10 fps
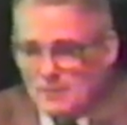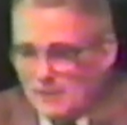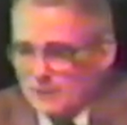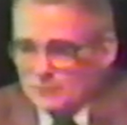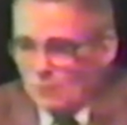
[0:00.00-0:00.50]

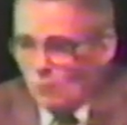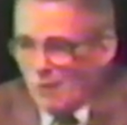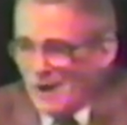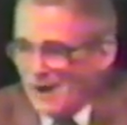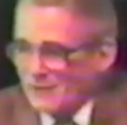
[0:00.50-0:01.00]
It's the
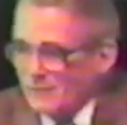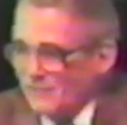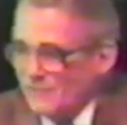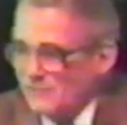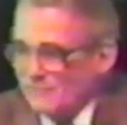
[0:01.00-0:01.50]
wildest
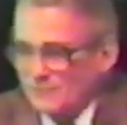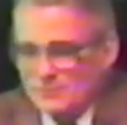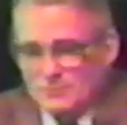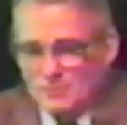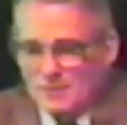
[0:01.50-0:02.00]
looking thing you ever see
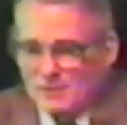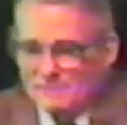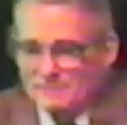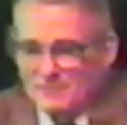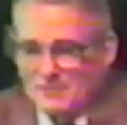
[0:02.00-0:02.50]
in your
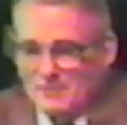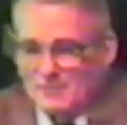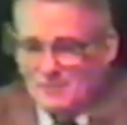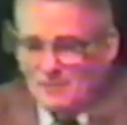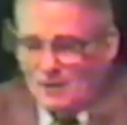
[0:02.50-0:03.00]
life.
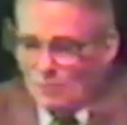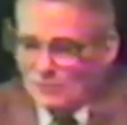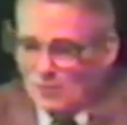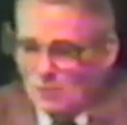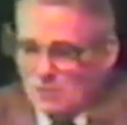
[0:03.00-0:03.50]
And what
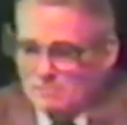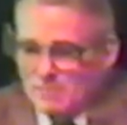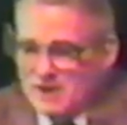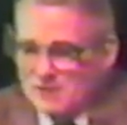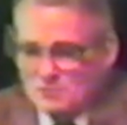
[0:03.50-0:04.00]
the Lord
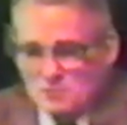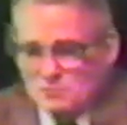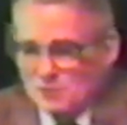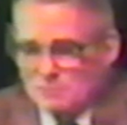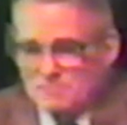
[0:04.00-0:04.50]
makes is
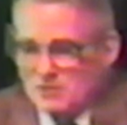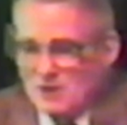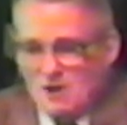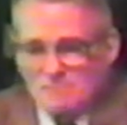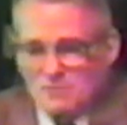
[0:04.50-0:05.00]
just
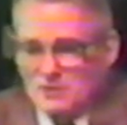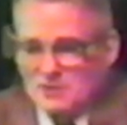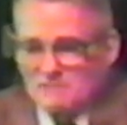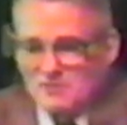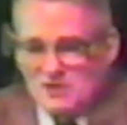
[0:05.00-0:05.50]
beyond
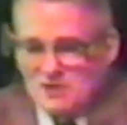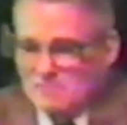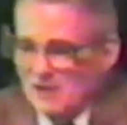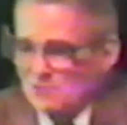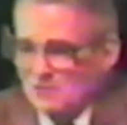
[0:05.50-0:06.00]
belief. He
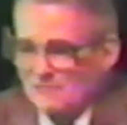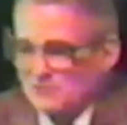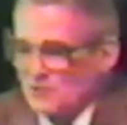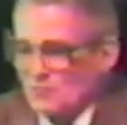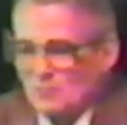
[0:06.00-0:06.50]
makes stuff
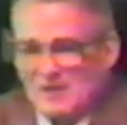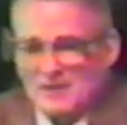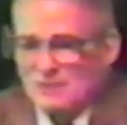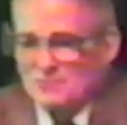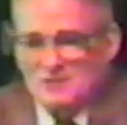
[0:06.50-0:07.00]
that just don't make
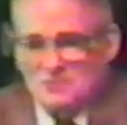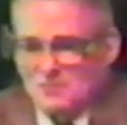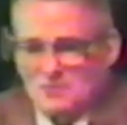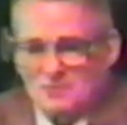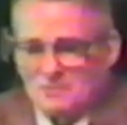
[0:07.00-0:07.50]
any sense at
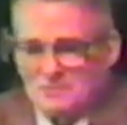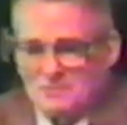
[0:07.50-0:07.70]
all.